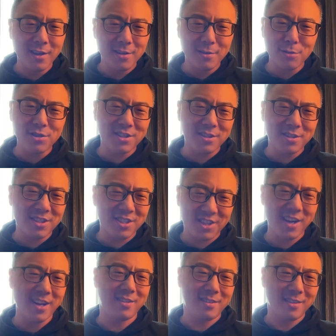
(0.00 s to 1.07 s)
You
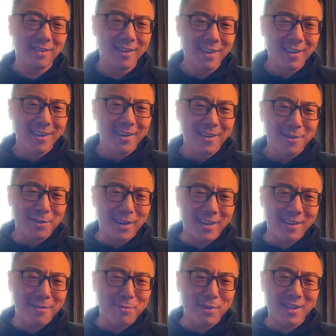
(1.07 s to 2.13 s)
shit,
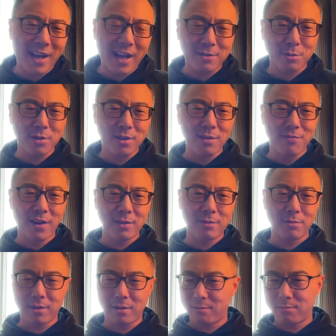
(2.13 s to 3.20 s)
right? But actually,
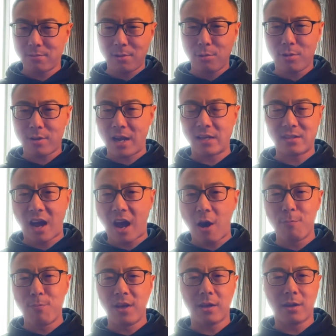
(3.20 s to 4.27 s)
eventually, look at how
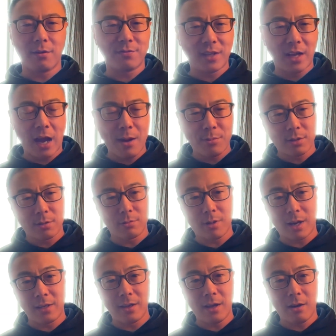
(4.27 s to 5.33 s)
big of the Amazon
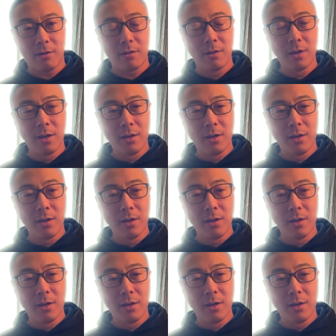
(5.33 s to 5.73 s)
right now.